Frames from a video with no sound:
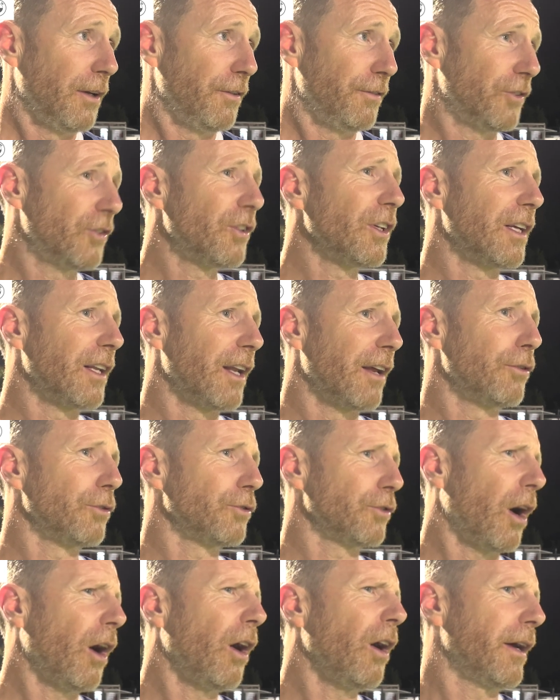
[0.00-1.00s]
fatigue
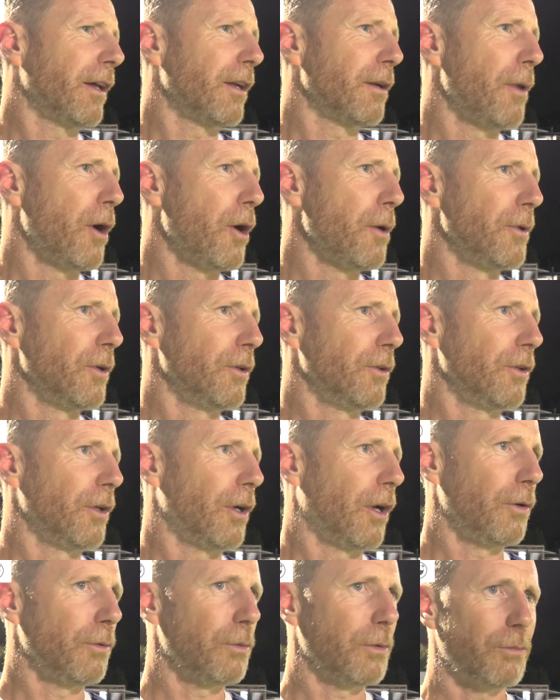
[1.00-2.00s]
levels are high at the moment, you
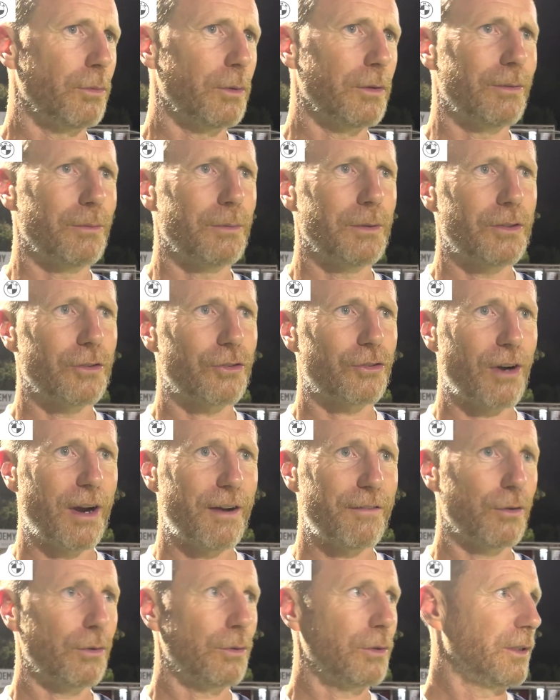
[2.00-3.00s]
know, with the
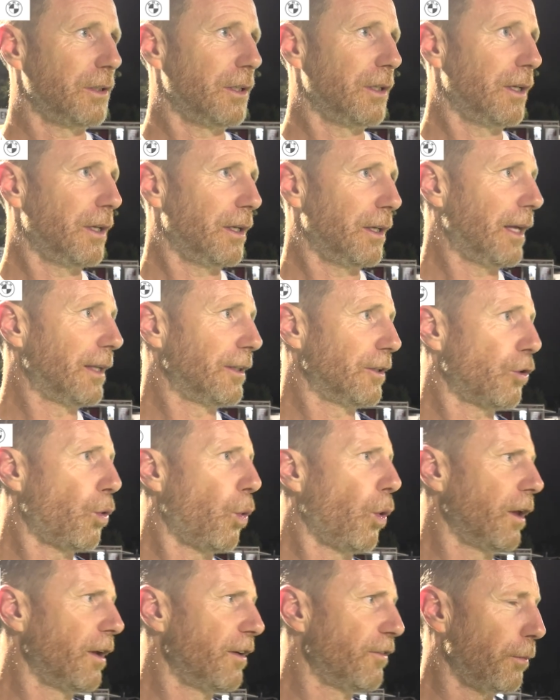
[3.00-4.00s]
travel and the
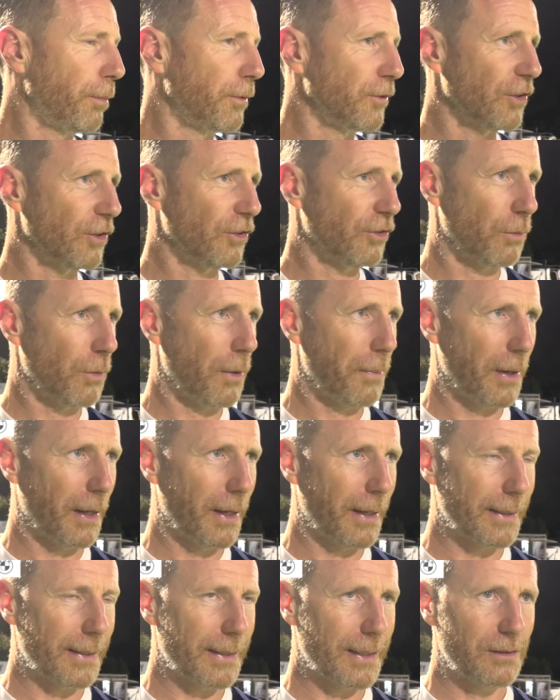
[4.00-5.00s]
quality of opposition we're
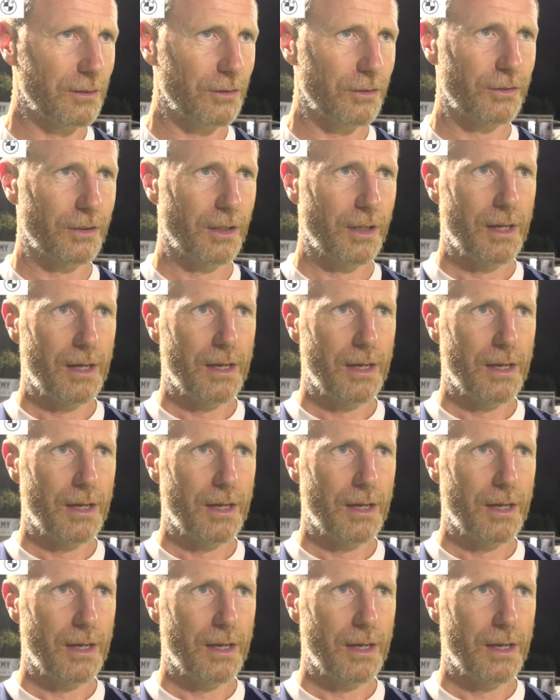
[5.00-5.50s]
playing against.